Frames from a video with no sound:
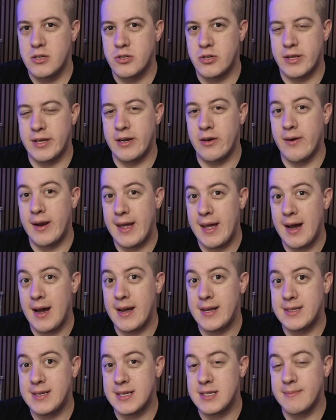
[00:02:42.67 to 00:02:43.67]
so that your
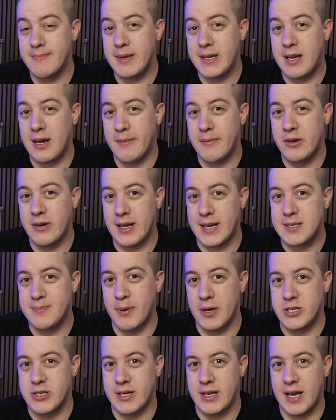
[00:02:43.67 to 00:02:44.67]
AI doesn't become your next
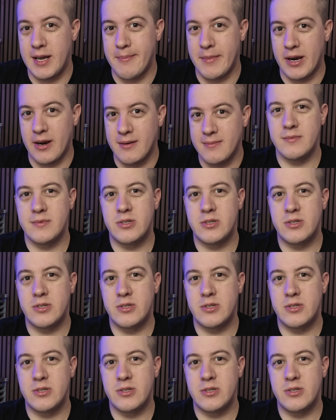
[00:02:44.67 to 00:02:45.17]
budget nightmare.